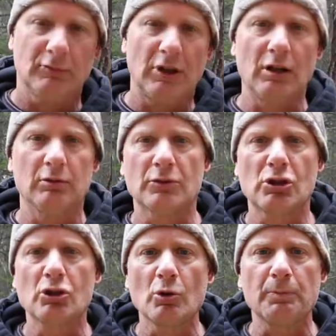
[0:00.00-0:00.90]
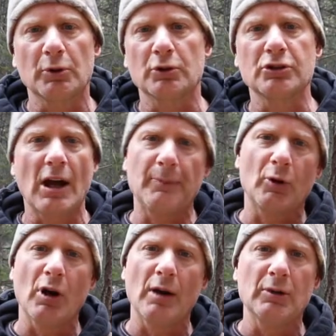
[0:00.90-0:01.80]
you know, soup or top
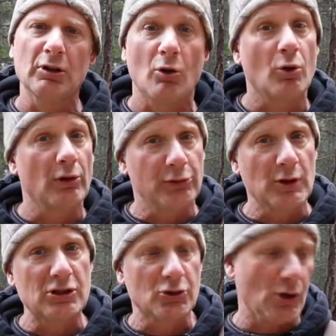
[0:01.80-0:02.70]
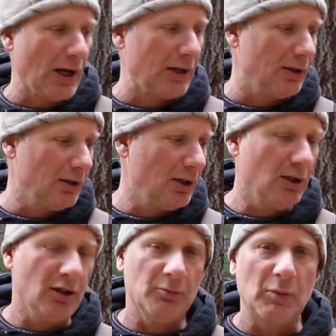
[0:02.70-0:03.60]
ramen or freeze-dried
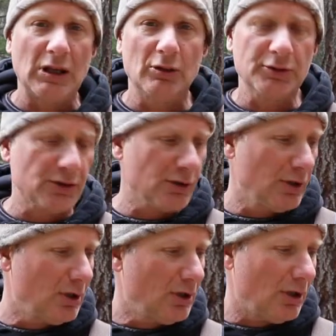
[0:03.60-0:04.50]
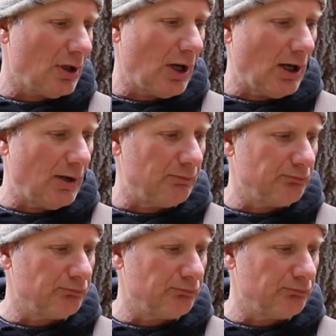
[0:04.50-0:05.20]
meals, um,